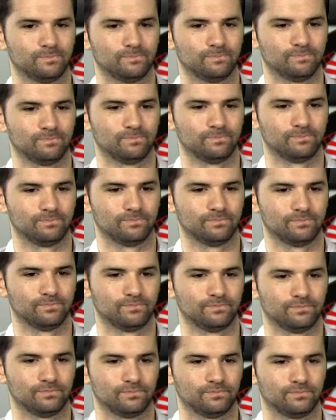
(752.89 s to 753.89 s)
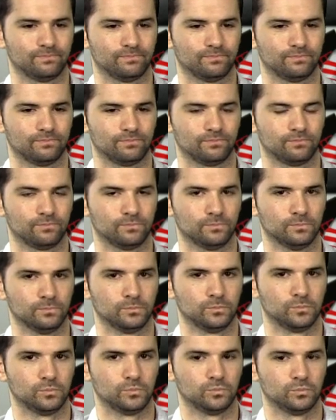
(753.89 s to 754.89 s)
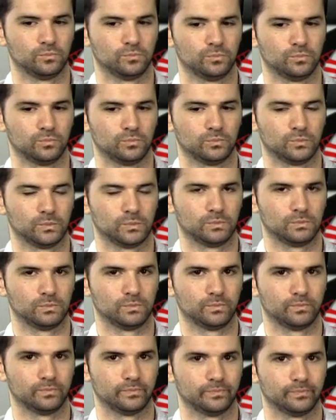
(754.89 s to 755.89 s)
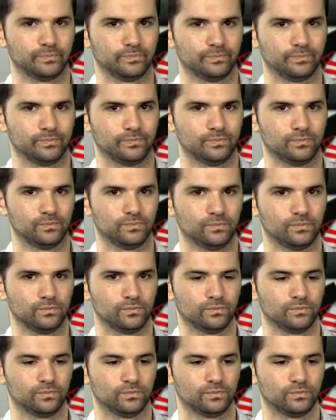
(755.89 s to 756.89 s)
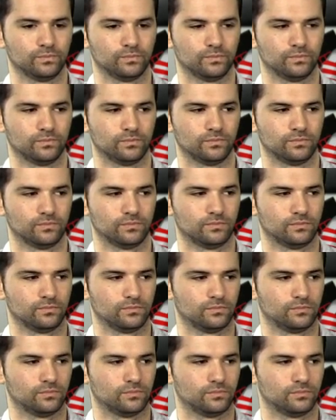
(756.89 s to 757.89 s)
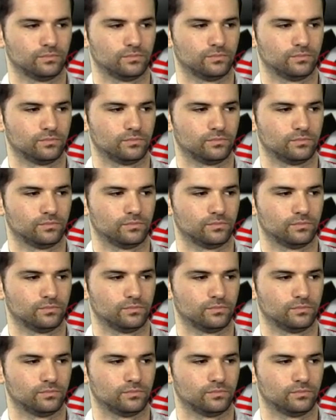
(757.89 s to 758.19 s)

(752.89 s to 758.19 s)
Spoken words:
The person shown says nothing.